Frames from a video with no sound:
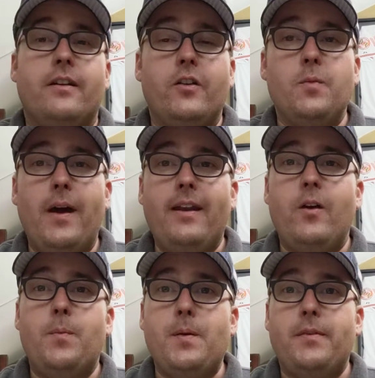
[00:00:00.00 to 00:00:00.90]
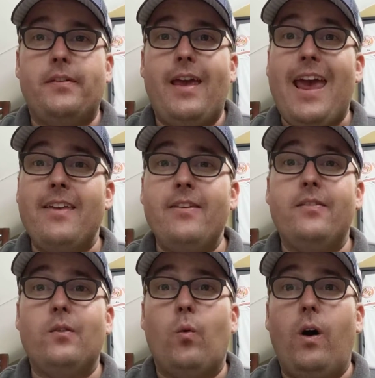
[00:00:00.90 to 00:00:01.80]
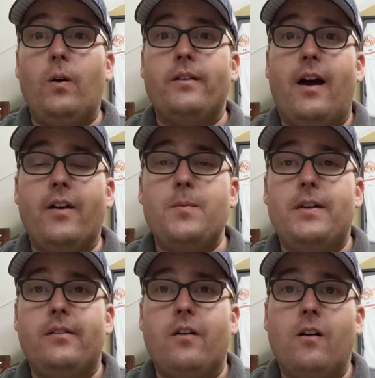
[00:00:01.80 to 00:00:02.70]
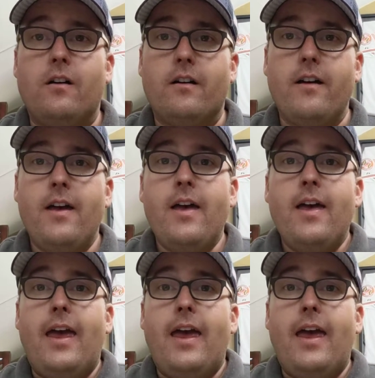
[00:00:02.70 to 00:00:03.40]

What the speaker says: And you might hear people say, hey, this is a well-documented car,